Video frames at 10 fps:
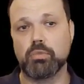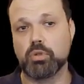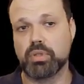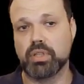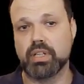
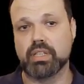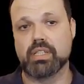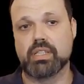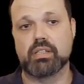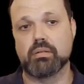
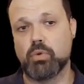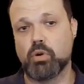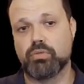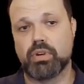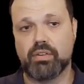utilities,
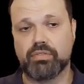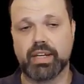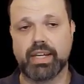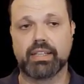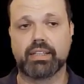both Kafka
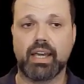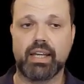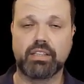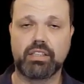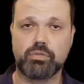Cat
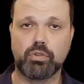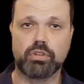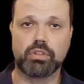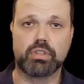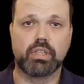and
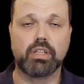default uh,